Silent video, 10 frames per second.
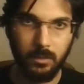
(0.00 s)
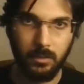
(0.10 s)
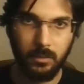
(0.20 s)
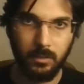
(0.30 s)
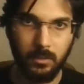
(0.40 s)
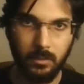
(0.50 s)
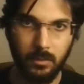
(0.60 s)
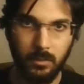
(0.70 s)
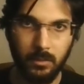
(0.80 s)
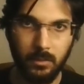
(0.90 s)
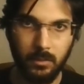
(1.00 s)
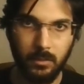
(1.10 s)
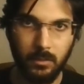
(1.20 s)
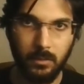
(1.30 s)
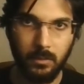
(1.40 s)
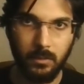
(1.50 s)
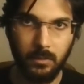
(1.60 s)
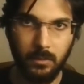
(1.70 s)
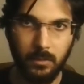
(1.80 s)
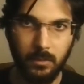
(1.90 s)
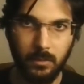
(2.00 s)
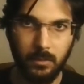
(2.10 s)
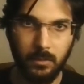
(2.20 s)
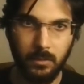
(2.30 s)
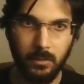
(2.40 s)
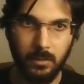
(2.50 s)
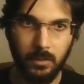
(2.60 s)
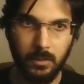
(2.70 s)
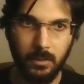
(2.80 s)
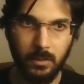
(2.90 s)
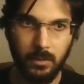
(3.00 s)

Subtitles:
(silence)